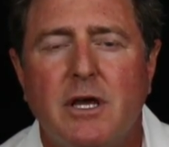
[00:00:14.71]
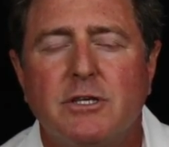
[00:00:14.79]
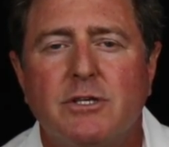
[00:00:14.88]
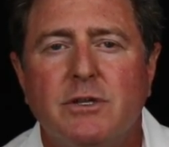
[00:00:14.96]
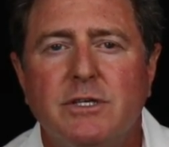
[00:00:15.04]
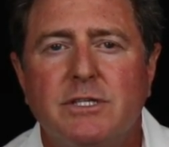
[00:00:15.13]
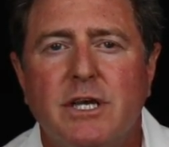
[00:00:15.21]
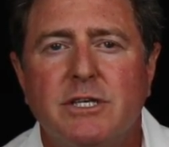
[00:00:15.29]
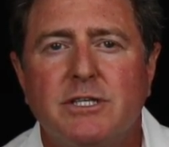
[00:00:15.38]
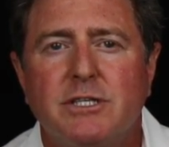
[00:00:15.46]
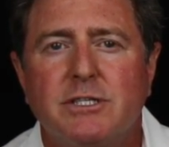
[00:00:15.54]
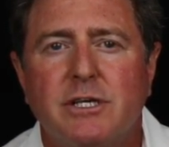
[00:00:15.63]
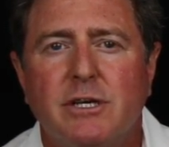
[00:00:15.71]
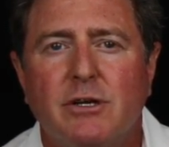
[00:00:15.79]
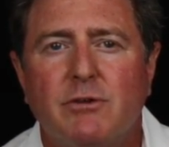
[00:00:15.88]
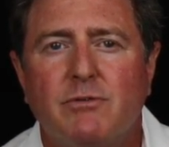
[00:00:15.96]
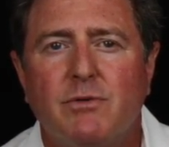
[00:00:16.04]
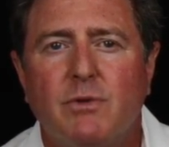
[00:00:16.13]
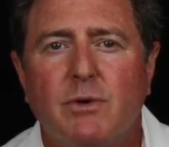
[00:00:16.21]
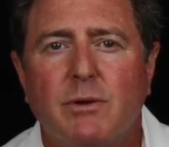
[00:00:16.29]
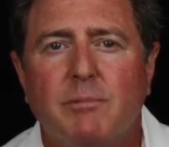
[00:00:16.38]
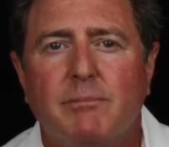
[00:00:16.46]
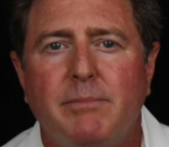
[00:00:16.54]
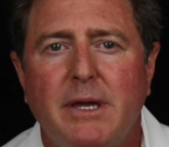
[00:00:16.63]
So this session is geared
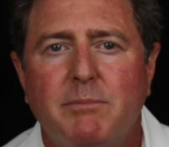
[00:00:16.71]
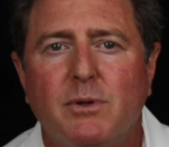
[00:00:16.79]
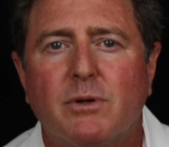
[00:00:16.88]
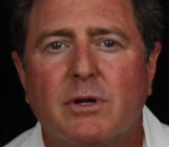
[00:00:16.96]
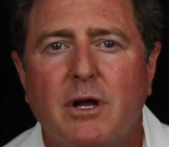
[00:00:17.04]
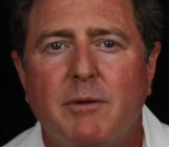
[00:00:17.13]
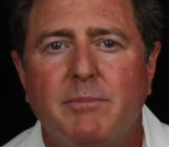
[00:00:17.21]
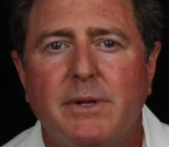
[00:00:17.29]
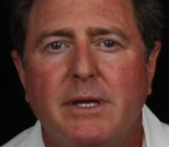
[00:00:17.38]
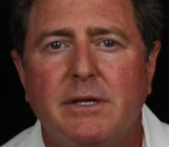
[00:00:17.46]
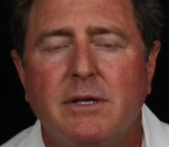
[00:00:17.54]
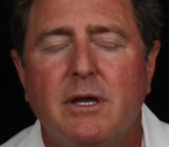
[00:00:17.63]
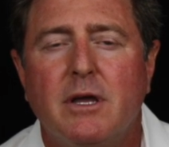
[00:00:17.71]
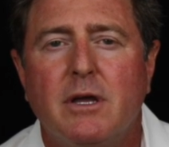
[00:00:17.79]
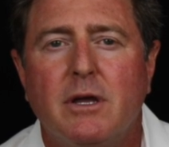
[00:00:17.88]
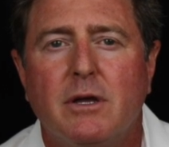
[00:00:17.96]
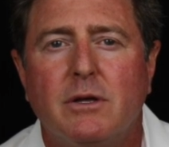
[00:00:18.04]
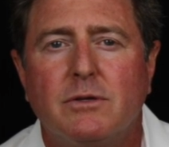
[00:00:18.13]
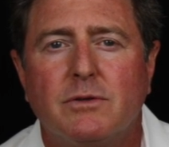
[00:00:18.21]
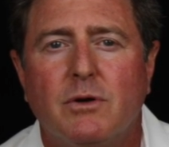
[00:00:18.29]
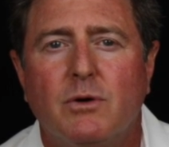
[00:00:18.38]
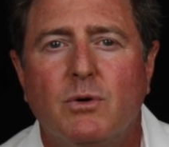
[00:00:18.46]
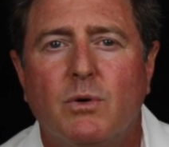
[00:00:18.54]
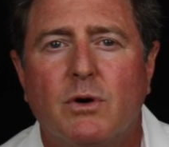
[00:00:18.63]
for people or company
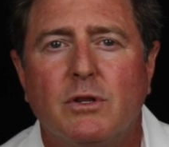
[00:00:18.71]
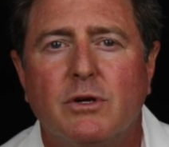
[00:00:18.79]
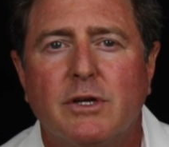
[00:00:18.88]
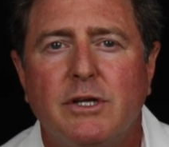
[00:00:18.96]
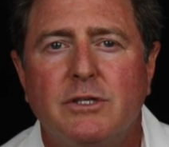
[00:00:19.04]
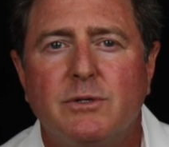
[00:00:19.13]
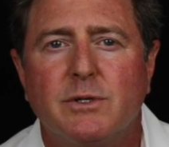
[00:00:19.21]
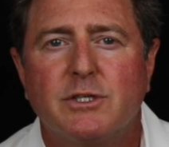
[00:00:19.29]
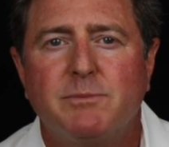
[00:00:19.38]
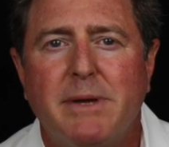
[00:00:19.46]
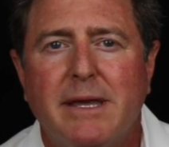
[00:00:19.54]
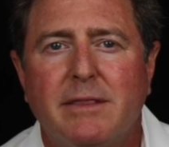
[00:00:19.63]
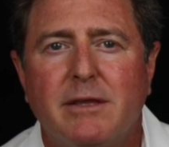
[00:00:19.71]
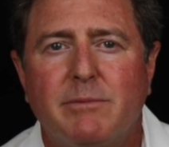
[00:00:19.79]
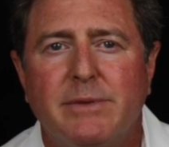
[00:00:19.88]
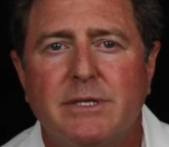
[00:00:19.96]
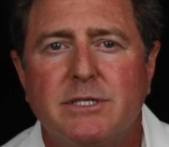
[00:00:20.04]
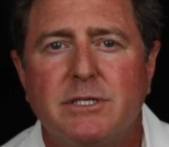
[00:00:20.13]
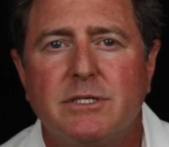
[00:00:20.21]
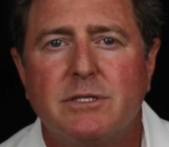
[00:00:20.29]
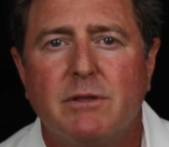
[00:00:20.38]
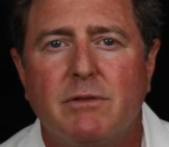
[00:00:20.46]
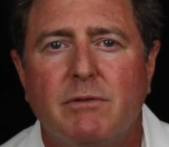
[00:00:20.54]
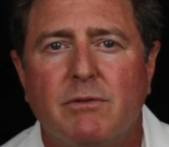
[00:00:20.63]
who are looking to expand their business
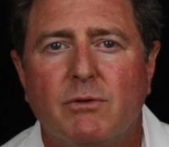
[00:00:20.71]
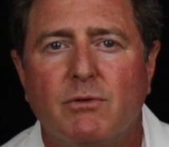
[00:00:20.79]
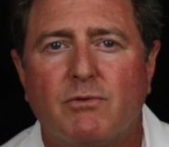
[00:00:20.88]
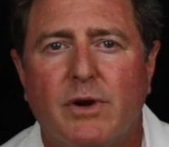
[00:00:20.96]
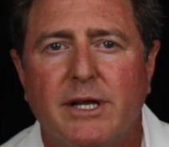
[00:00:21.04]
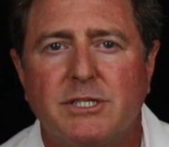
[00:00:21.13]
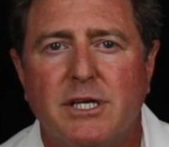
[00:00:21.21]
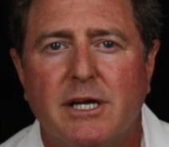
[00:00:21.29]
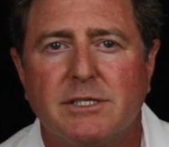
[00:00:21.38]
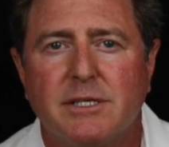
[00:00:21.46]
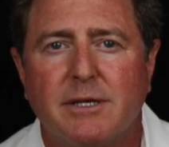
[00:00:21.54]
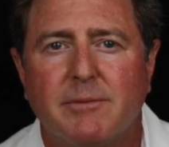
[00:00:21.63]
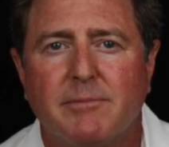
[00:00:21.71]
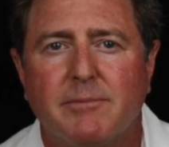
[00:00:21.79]
through franchising.